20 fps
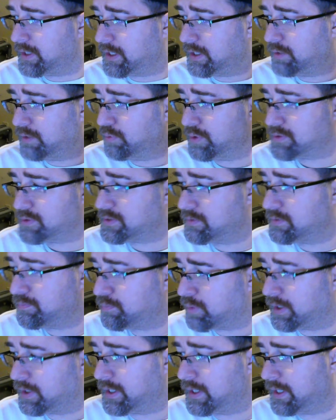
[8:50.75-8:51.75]
It wasn't
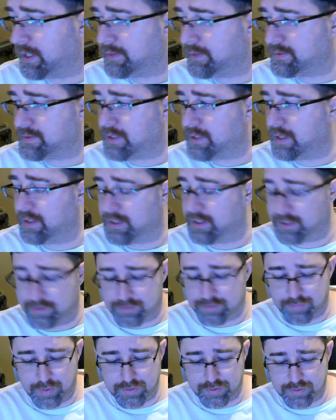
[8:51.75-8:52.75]
bringing out the sound like I was
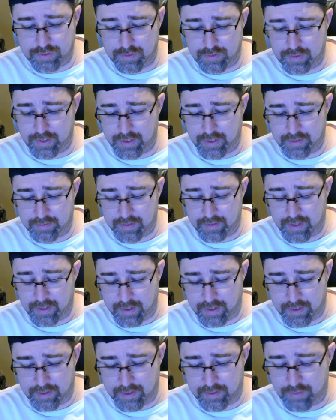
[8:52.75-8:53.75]
supposed to, and
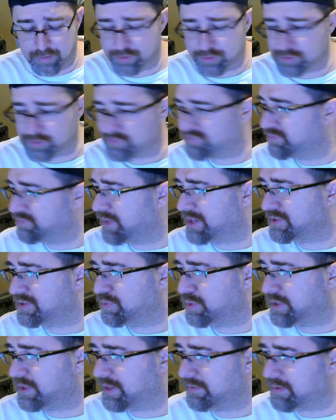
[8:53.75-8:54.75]
it was messing
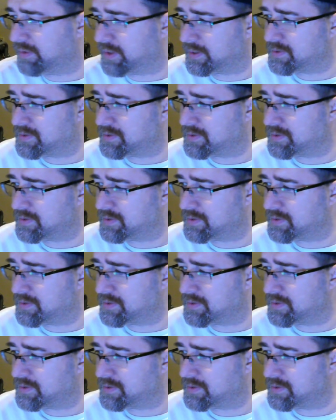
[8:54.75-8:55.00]
with everything.